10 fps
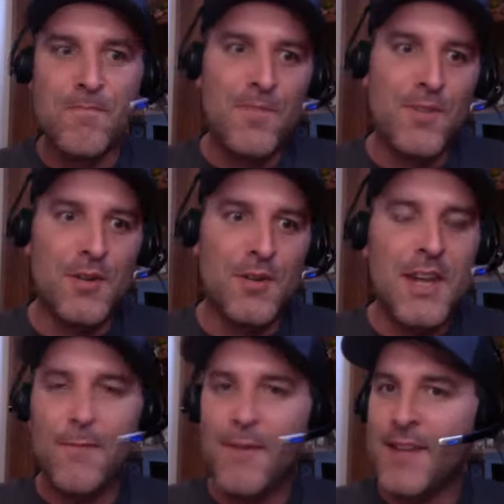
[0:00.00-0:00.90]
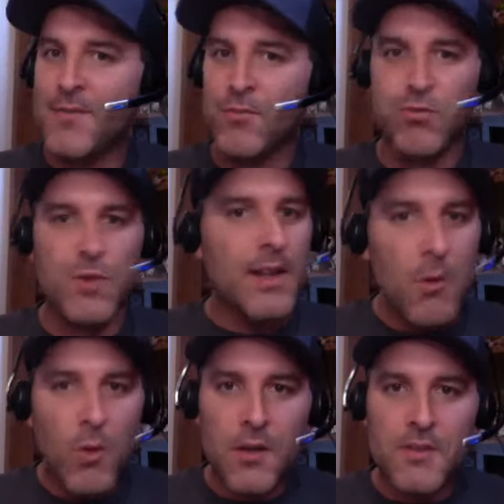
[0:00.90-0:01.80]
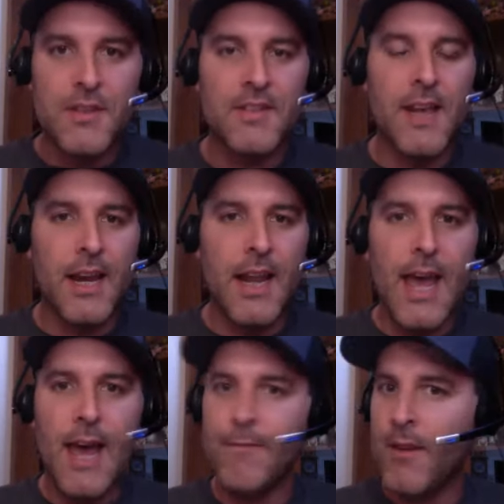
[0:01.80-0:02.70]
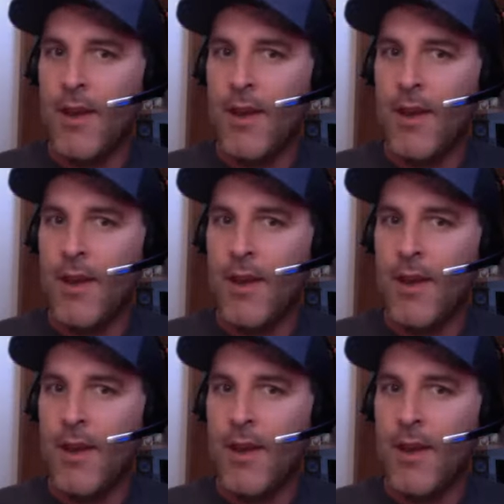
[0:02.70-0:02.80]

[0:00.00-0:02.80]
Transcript: your defense really wilts in the second half,